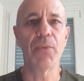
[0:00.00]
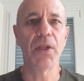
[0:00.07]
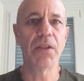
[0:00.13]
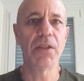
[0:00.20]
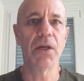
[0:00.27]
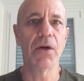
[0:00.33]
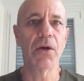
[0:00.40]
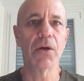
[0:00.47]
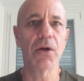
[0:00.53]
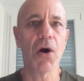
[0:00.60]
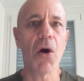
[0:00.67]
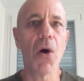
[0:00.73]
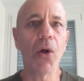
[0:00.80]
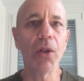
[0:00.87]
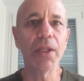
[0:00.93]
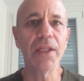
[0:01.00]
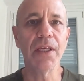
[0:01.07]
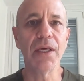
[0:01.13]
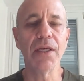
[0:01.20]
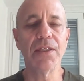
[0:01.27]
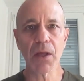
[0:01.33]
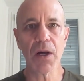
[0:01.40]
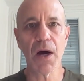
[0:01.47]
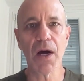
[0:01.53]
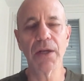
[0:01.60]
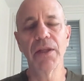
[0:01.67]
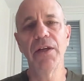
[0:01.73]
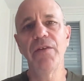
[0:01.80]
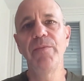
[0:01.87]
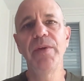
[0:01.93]
but they're calling it
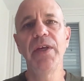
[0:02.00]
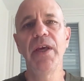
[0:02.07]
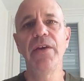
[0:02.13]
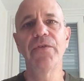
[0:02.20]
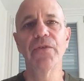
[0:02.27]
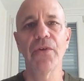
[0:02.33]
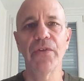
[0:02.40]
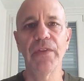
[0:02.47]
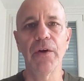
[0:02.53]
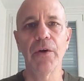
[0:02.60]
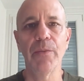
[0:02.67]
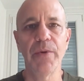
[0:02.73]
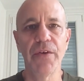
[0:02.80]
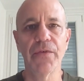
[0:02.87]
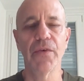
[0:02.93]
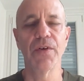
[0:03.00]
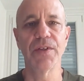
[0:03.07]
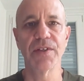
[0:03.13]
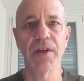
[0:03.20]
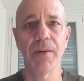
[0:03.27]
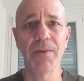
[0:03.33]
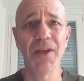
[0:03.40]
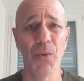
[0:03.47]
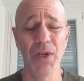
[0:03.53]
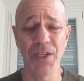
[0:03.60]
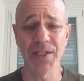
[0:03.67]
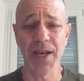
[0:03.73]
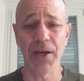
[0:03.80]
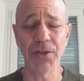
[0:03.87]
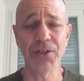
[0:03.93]
cognitive behavioral therapy for insomnia when
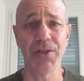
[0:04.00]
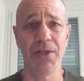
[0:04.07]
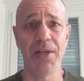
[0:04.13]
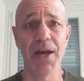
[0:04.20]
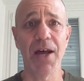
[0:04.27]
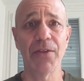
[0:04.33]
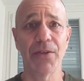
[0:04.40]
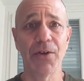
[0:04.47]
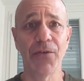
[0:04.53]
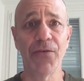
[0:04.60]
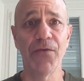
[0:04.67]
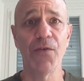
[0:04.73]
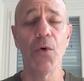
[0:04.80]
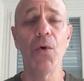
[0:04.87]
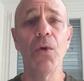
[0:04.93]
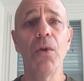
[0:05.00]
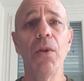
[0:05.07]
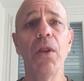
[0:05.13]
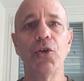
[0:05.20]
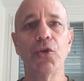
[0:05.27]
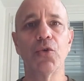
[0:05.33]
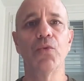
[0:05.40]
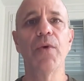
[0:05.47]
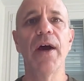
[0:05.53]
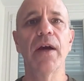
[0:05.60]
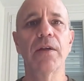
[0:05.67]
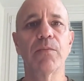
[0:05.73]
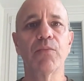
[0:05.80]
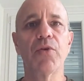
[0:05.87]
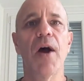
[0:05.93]
it's actually not the full, correct,
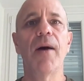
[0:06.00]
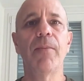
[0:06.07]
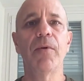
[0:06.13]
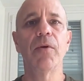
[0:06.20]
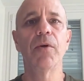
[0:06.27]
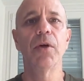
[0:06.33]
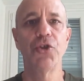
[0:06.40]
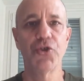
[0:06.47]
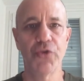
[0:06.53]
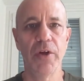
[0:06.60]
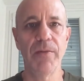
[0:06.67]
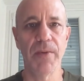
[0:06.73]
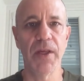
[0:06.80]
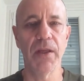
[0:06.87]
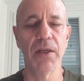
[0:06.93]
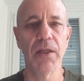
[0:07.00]
proper treatment.